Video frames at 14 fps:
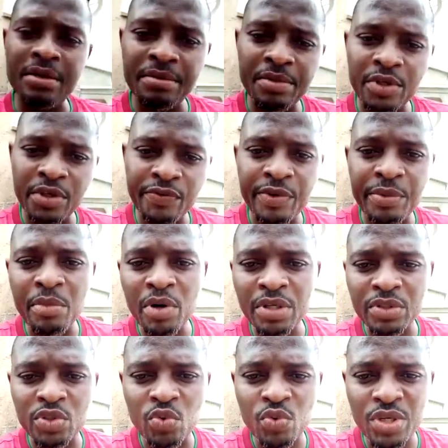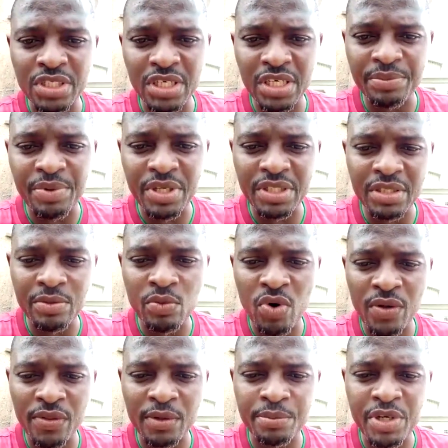because of the money to which it brings, the
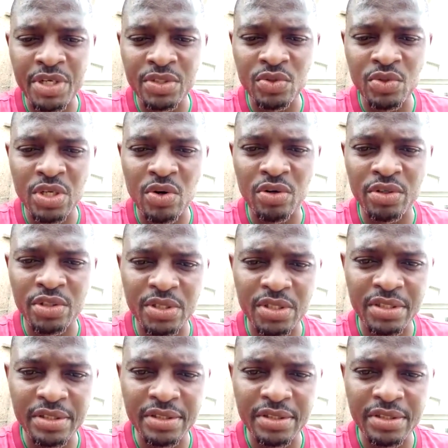wealth it brings into the country.